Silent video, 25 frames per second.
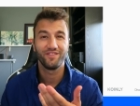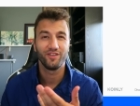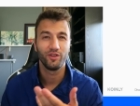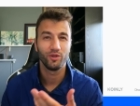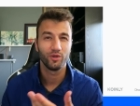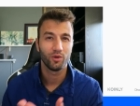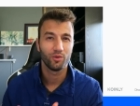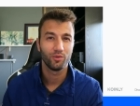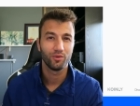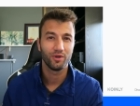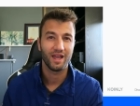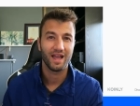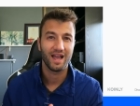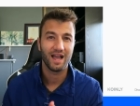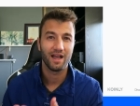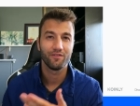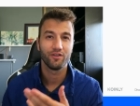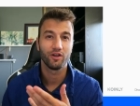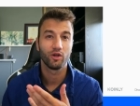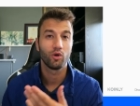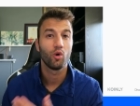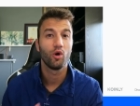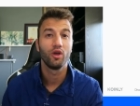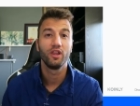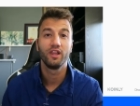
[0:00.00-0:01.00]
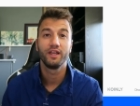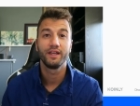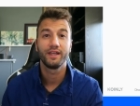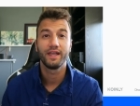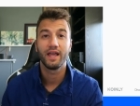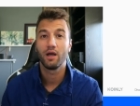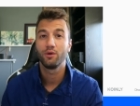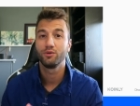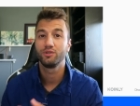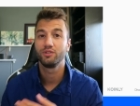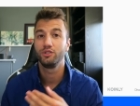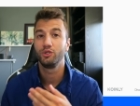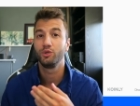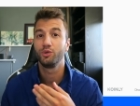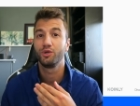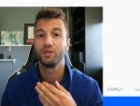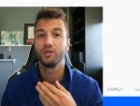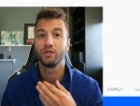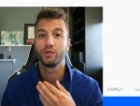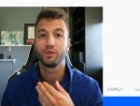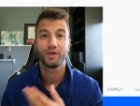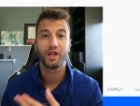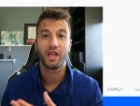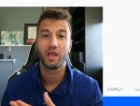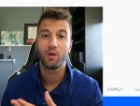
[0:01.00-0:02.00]
If you don't have a Koinly account, you
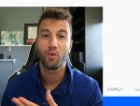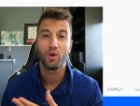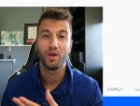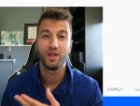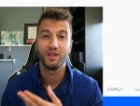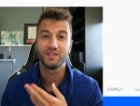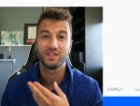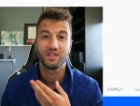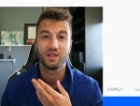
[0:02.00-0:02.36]
can create one.